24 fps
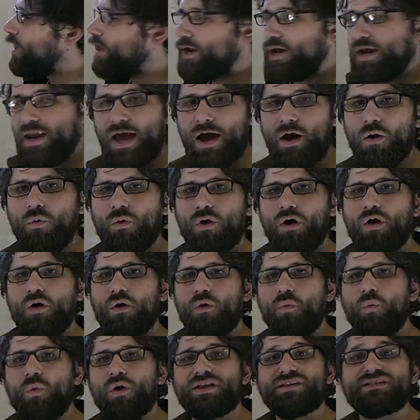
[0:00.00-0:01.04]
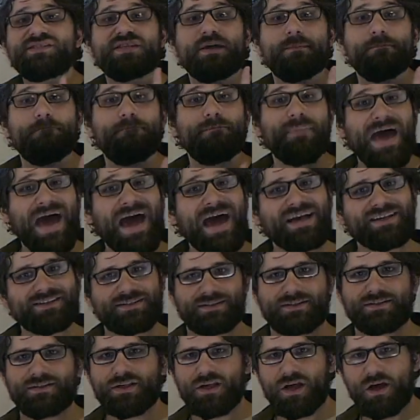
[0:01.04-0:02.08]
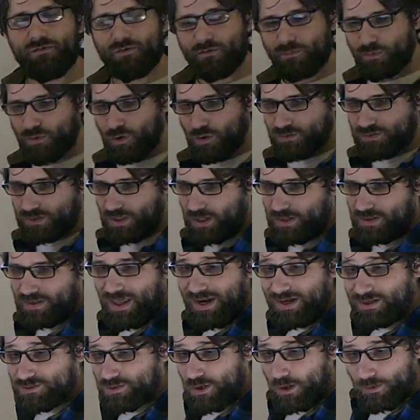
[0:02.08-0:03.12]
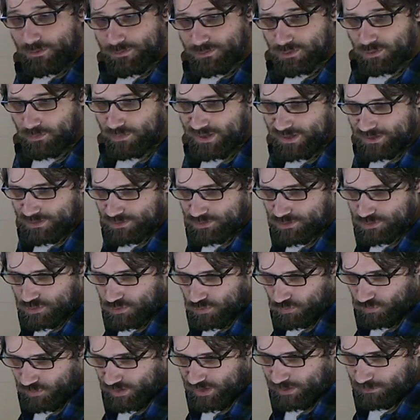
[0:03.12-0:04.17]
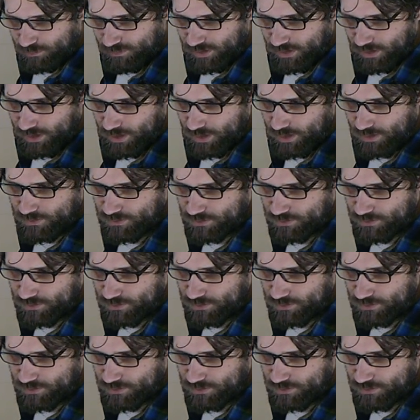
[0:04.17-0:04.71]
Now, what is the mass of a proton? That is also extremely